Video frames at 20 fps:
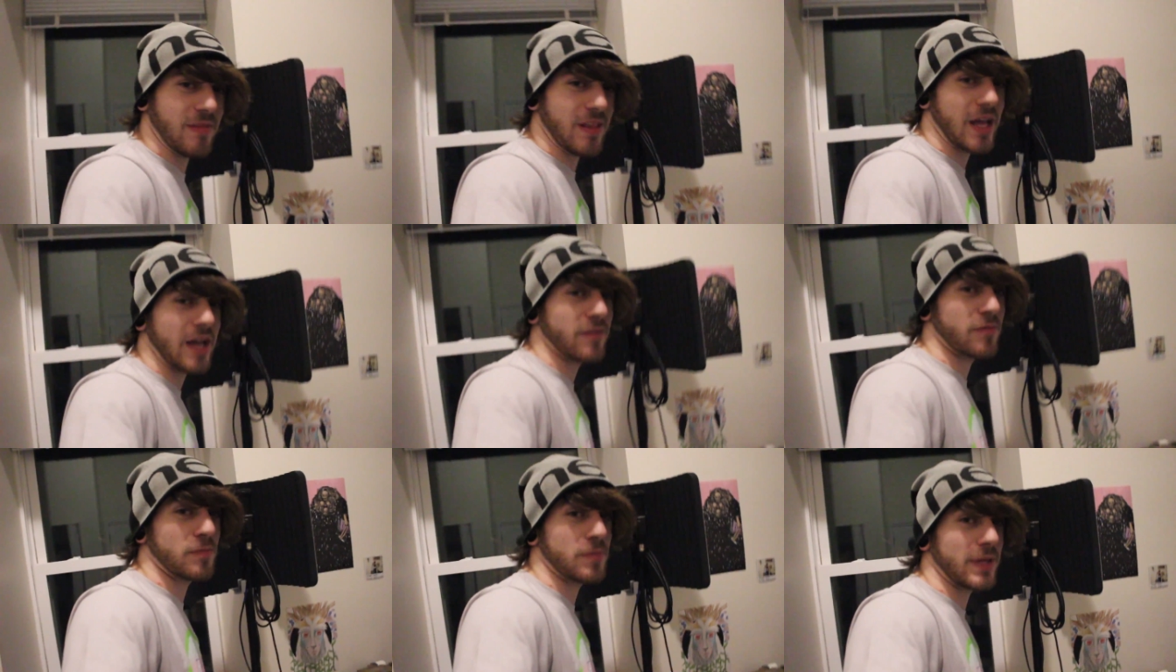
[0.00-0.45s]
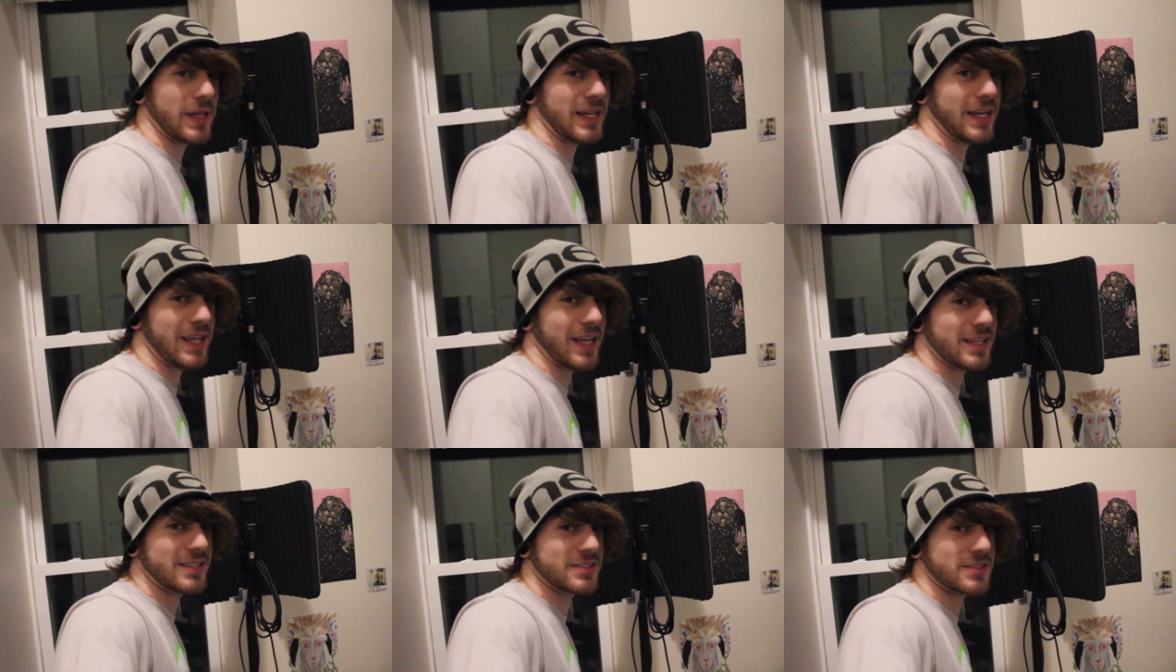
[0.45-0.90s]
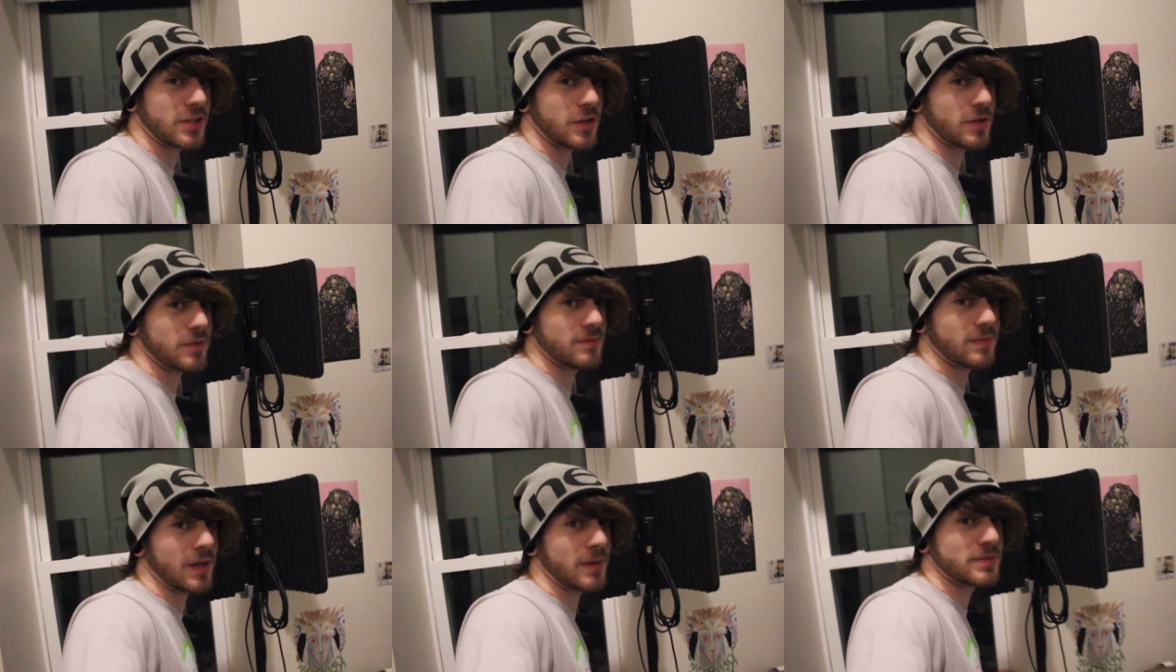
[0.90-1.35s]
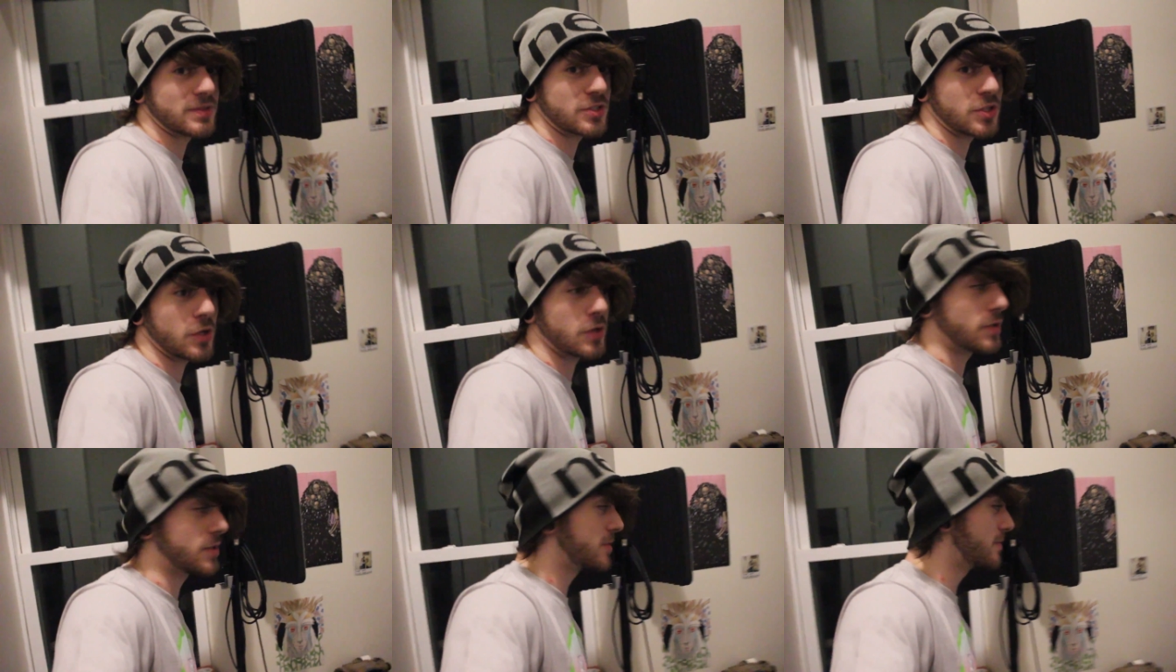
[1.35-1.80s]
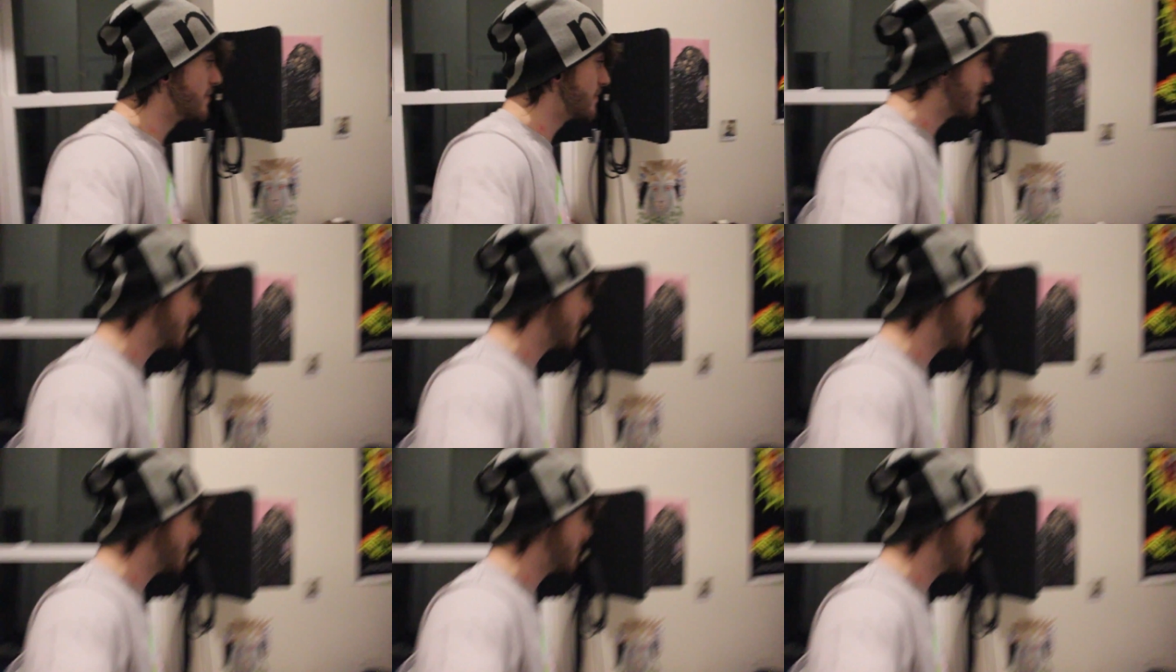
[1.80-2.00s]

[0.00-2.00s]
I haven't played it yet, so I'm stoked.